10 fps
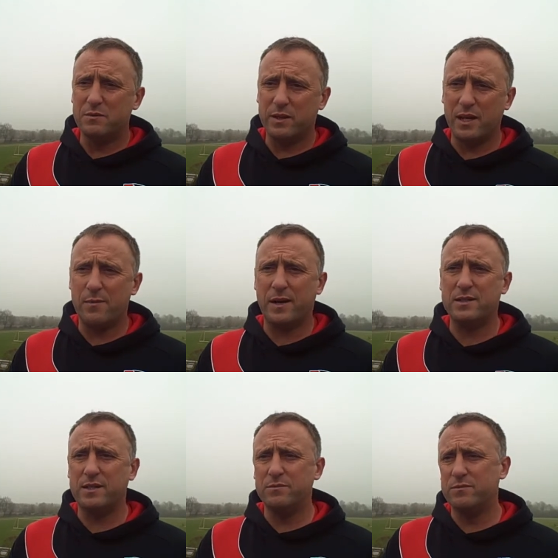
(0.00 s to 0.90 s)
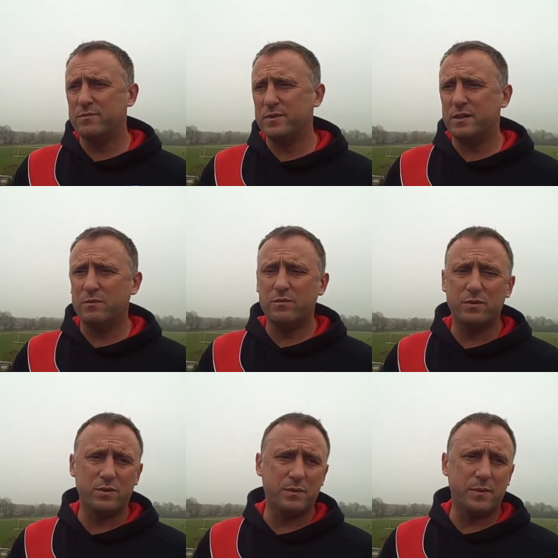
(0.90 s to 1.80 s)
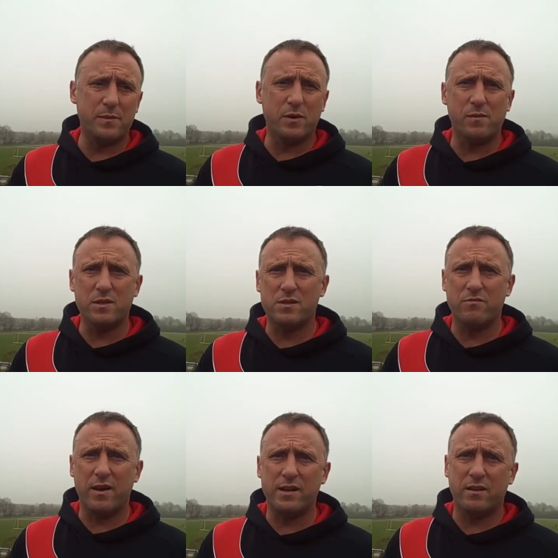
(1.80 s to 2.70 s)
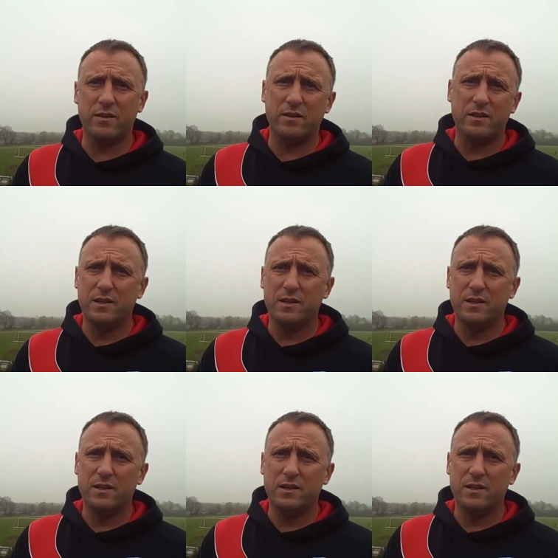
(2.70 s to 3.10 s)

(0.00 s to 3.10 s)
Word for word: we keep asking. You know, all the people come onto the radar that